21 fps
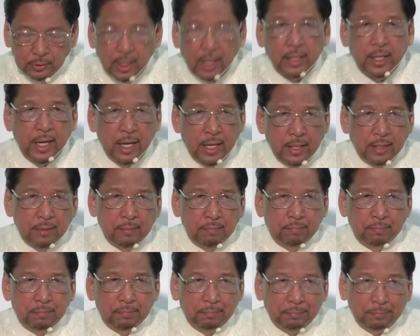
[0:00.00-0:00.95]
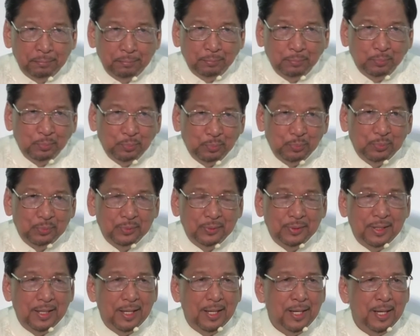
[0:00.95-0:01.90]
Again,
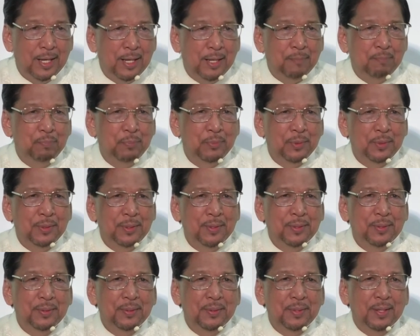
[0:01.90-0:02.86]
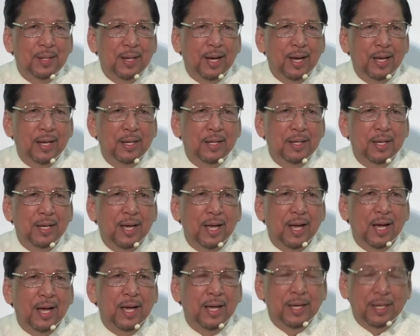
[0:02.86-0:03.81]
um, I,
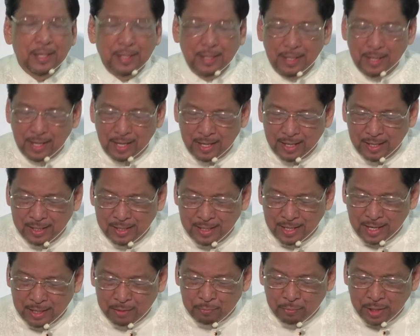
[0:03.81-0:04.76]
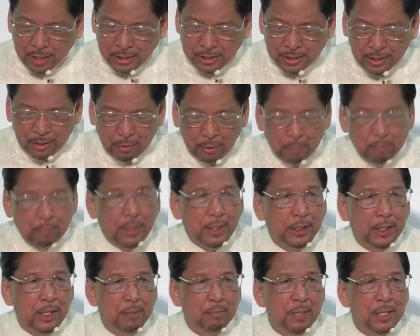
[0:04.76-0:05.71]
I, I uh, risk
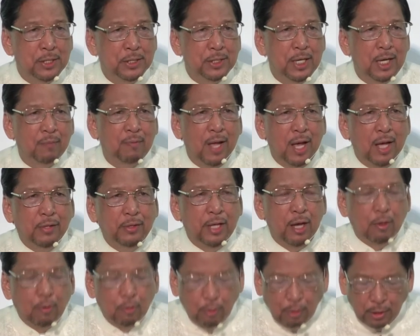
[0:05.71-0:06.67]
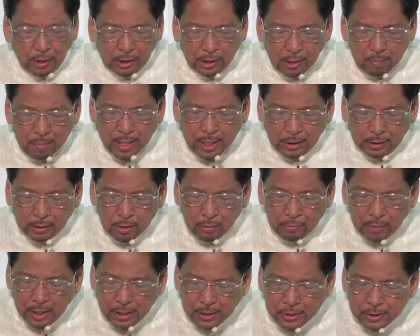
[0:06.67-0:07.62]
repeating myself, the ultimate
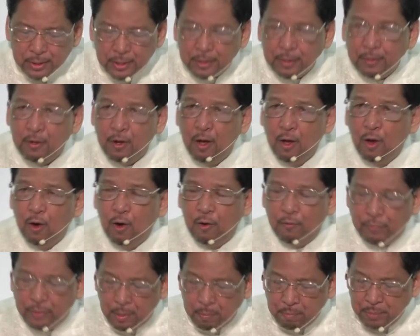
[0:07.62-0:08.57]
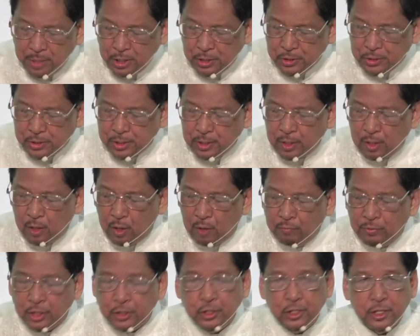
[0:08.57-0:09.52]
reason of the mission
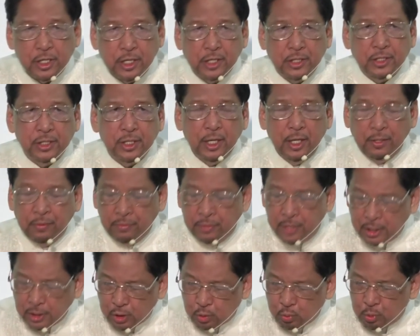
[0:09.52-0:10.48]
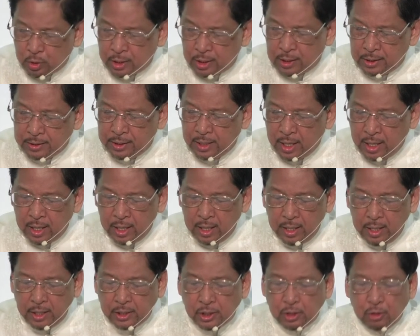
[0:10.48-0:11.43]
of the church in this world
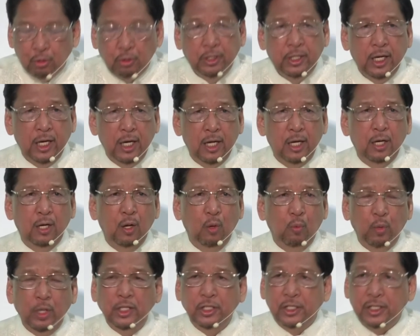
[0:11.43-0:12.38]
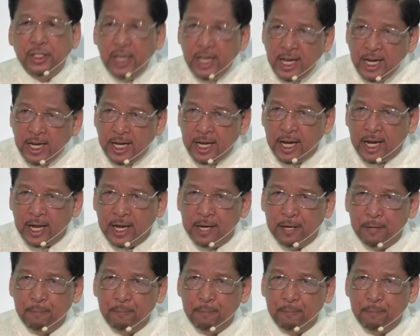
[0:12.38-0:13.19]
is to deal with sin.